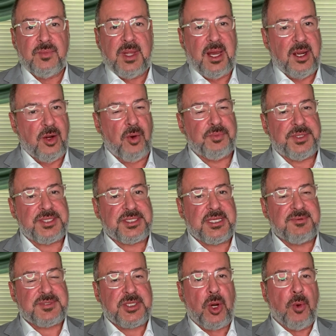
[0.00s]
I hope this
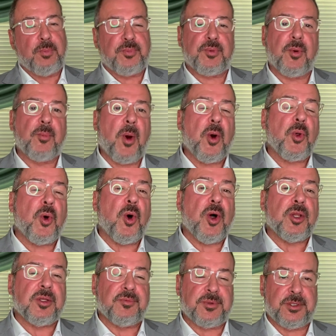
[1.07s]
gives hope for
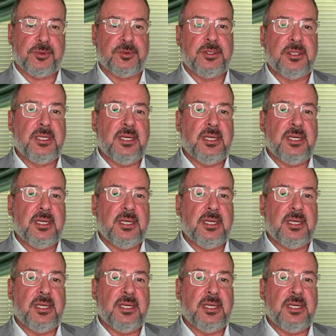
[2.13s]
all of you